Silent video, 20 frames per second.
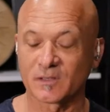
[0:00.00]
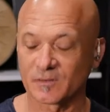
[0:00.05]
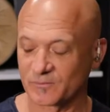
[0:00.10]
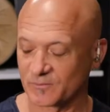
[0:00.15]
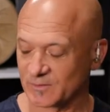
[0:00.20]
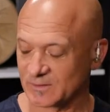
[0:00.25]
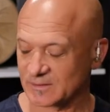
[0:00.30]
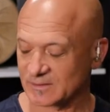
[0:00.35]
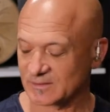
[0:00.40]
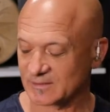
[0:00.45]
And
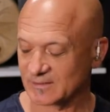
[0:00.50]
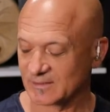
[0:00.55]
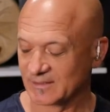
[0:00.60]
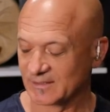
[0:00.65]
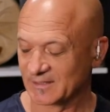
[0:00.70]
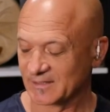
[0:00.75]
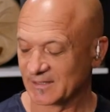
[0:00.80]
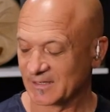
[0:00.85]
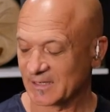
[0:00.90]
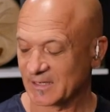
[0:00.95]
if it's
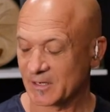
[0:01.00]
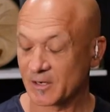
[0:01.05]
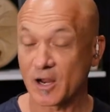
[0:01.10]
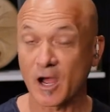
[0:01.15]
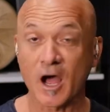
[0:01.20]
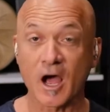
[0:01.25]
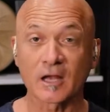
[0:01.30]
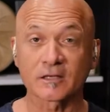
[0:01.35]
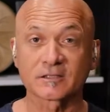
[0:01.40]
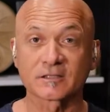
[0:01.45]

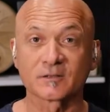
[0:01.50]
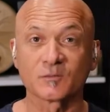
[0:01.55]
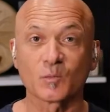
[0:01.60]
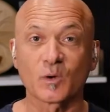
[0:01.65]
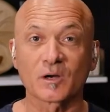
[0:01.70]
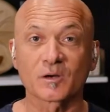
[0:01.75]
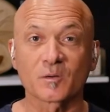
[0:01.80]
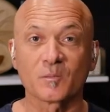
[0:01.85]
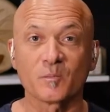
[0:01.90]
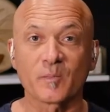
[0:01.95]
not,
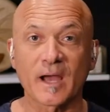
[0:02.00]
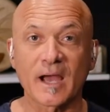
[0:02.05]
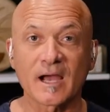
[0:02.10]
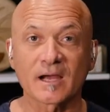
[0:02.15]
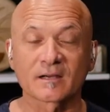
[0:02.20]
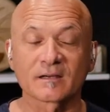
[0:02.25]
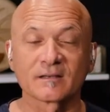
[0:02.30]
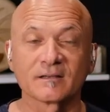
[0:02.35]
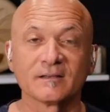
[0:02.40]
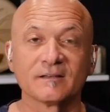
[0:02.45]
welcome
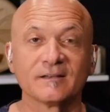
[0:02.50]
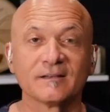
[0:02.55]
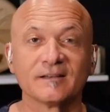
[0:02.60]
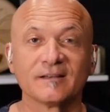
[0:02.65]
back.